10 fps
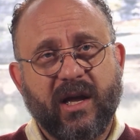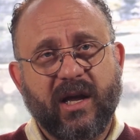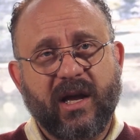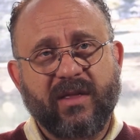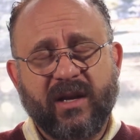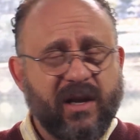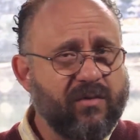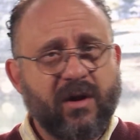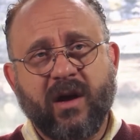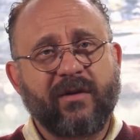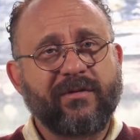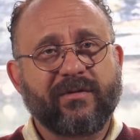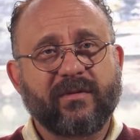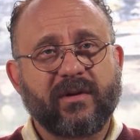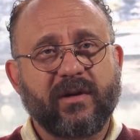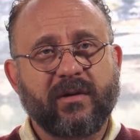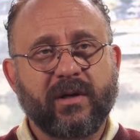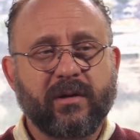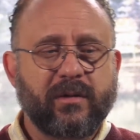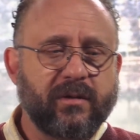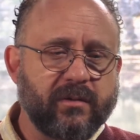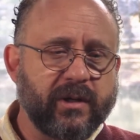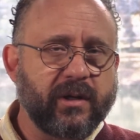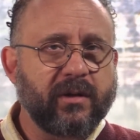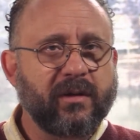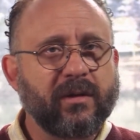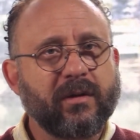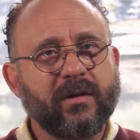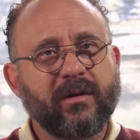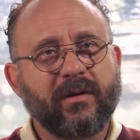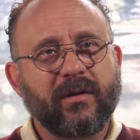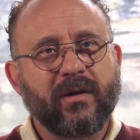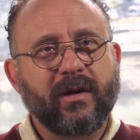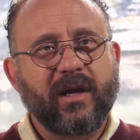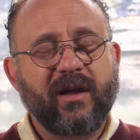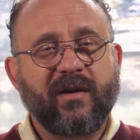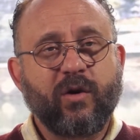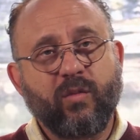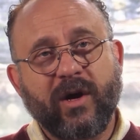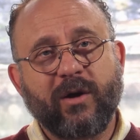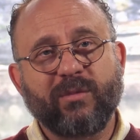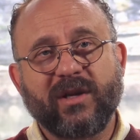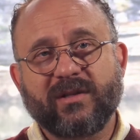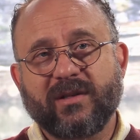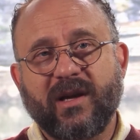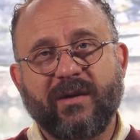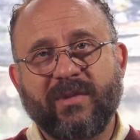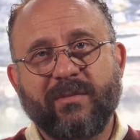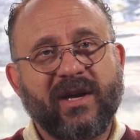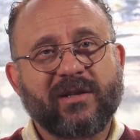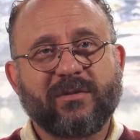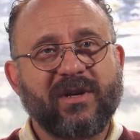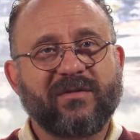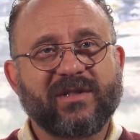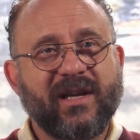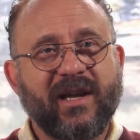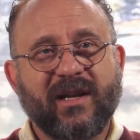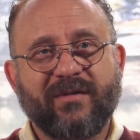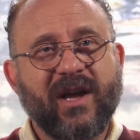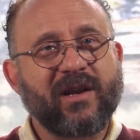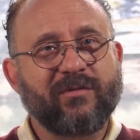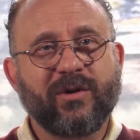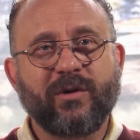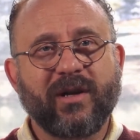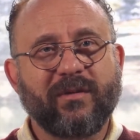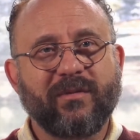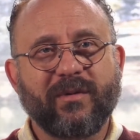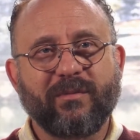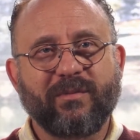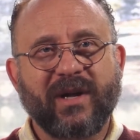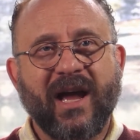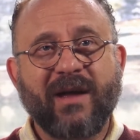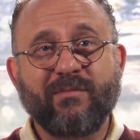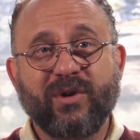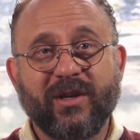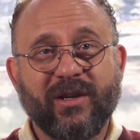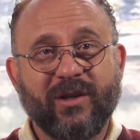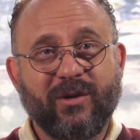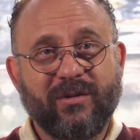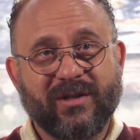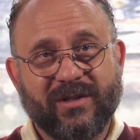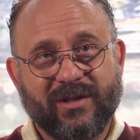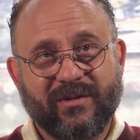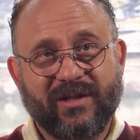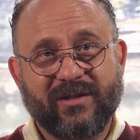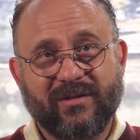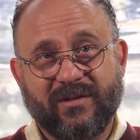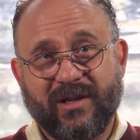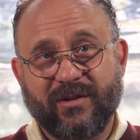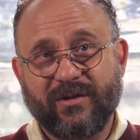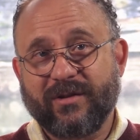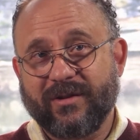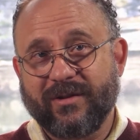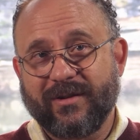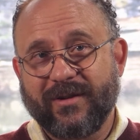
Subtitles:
And then they run off and you're like, oh, well. Yeah, oh, well means my banks are made of sand. I've got eroded. But I'm putting you in a situation to get hurt.